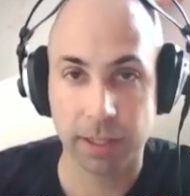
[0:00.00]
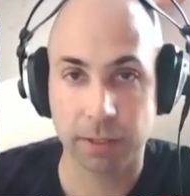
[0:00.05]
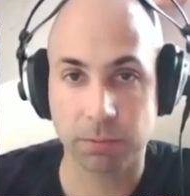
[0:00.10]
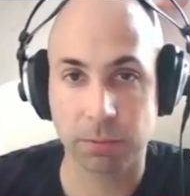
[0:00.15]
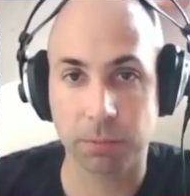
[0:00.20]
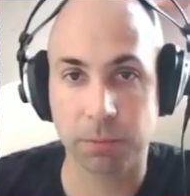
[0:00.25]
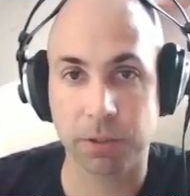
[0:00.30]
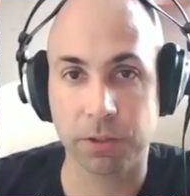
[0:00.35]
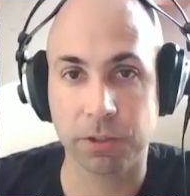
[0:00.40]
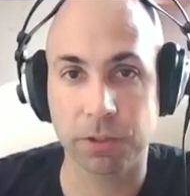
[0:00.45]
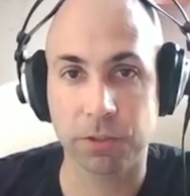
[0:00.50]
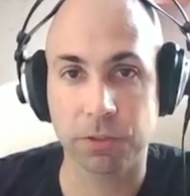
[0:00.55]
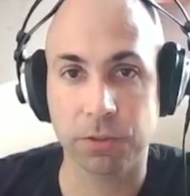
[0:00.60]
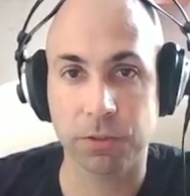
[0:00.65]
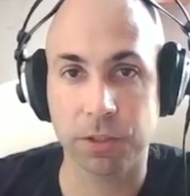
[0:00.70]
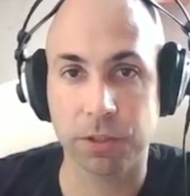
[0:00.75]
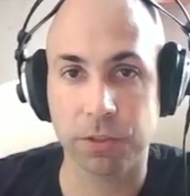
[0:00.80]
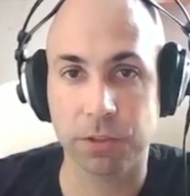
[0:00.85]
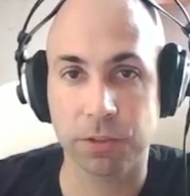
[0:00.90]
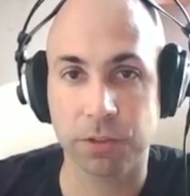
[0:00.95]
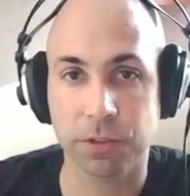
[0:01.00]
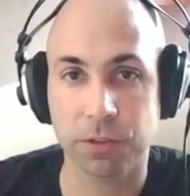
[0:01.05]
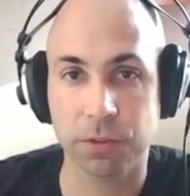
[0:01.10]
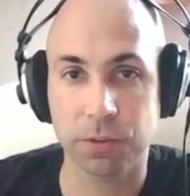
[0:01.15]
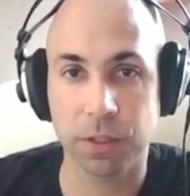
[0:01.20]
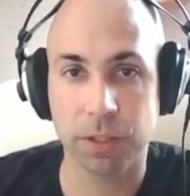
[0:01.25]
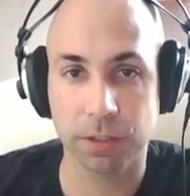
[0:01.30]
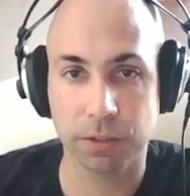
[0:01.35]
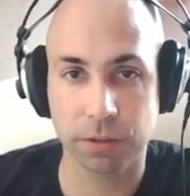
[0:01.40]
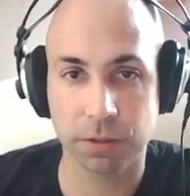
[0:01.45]
What we're going to do is
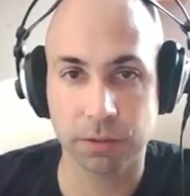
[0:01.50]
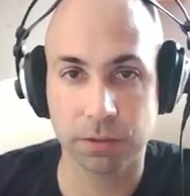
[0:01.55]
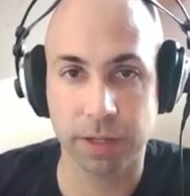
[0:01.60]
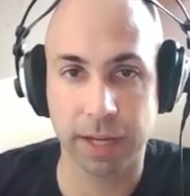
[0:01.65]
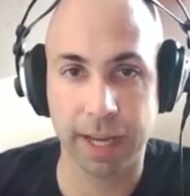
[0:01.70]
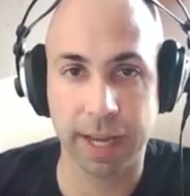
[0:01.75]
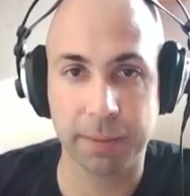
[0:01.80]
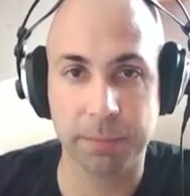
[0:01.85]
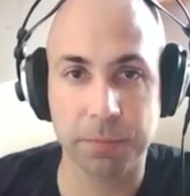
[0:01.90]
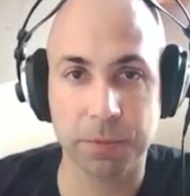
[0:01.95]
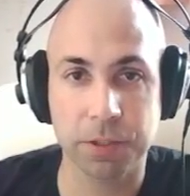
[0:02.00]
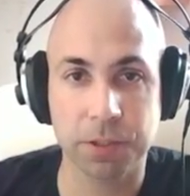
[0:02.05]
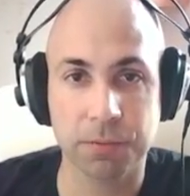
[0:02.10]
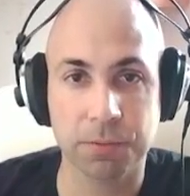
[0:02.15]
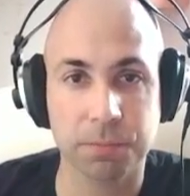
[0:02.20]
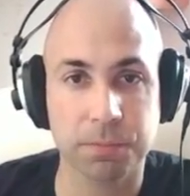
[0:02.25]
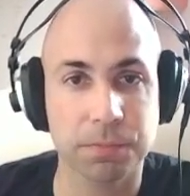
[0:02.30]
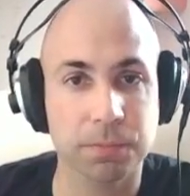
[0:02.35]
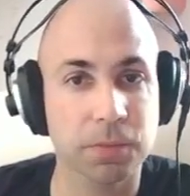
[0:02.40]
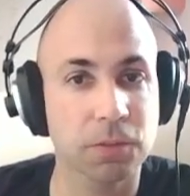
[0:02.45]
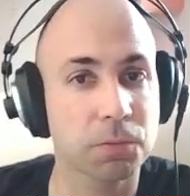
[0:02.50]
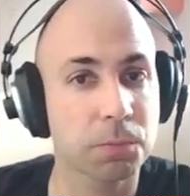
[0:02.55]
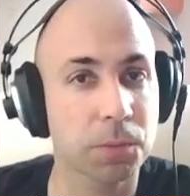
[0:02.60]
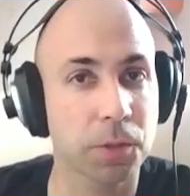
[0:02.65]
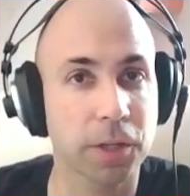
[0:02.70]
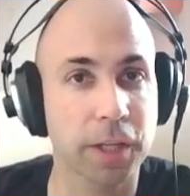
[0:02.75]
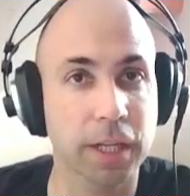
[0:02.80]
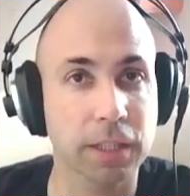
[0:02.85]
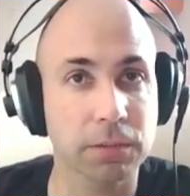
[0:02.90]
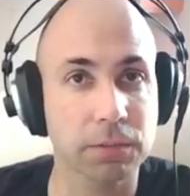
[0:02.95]
200 grams of
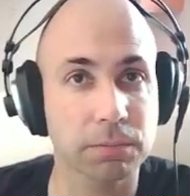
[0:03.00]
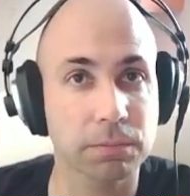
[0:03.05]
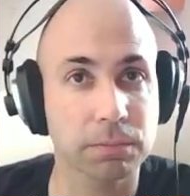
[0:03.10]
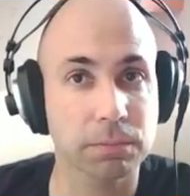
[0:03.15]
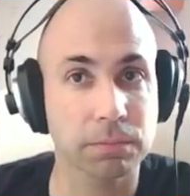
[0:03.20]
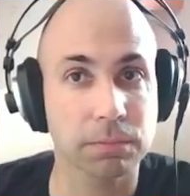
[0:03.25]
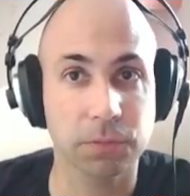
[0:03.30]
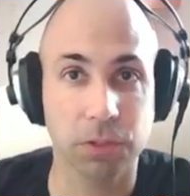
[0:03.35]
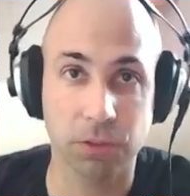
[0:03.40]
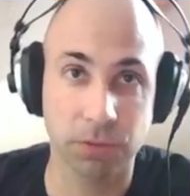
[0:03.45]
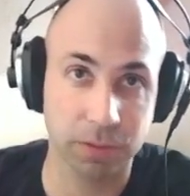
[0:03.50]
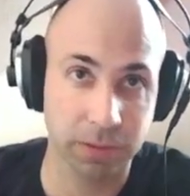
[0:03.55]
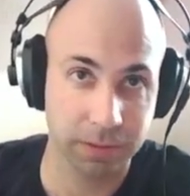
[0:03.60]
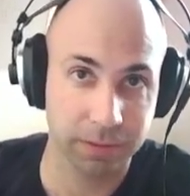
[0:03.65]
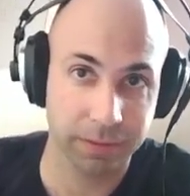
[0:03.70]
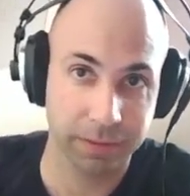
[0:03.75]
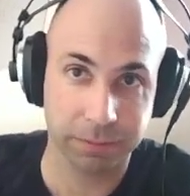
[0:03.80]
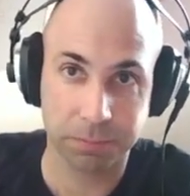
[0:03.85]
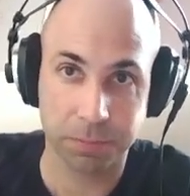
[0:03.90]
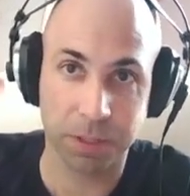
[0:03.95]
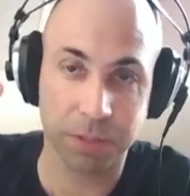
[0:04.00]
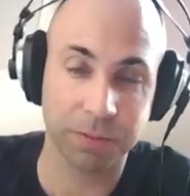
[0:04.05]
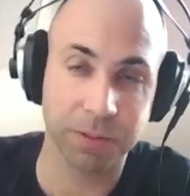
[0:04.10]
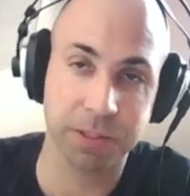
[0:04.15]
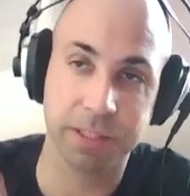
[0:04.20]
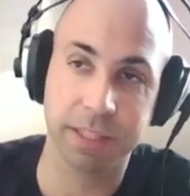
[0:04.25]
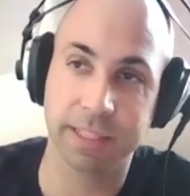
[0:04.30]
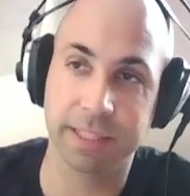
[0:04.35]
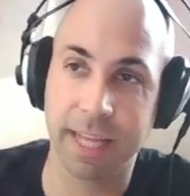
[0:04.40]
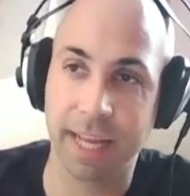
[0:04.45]
product. The
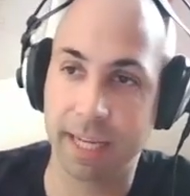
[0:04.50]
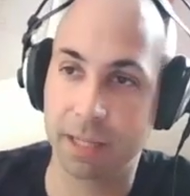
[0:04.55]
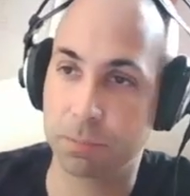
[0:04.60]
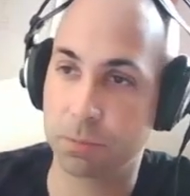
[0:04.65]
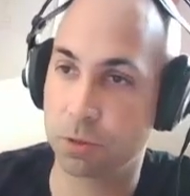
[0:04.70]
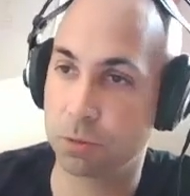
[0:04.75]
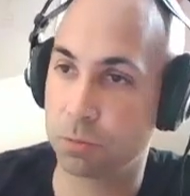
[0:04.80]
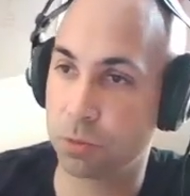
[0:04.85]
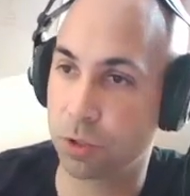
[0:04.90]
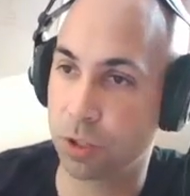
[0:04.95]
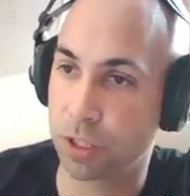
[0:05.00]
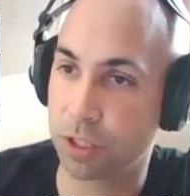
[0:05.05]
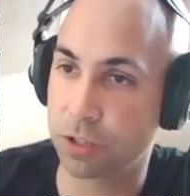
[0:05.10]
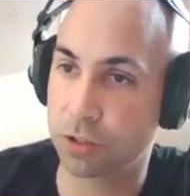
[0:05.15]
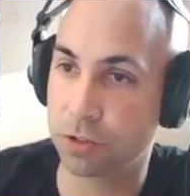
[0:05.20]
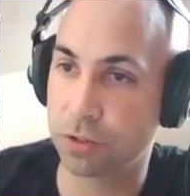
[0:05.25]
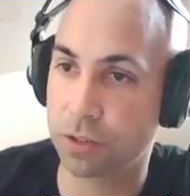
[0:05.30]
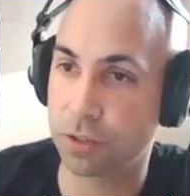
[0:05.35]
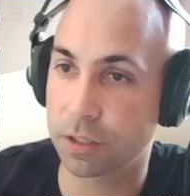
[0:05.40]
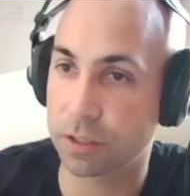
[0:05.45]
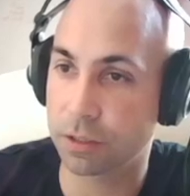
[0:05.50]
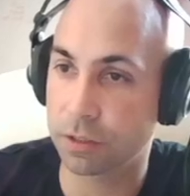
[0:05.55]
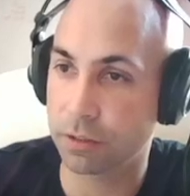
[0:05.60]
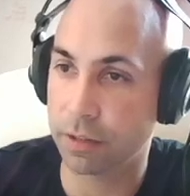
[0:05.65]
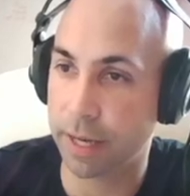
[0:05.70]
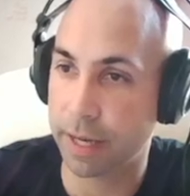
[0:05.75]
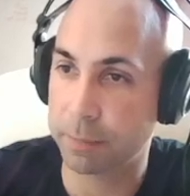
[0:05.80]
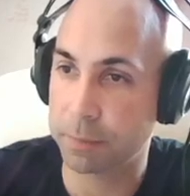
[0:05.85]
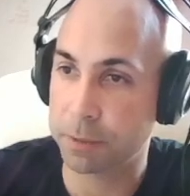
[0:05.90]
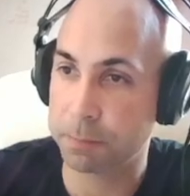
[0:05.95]
previous things add up to more or less 200
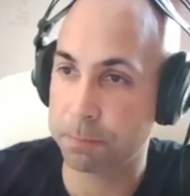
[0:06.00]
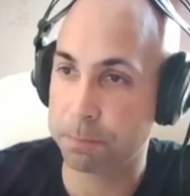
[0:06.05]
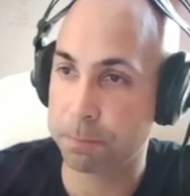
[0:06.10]
grams.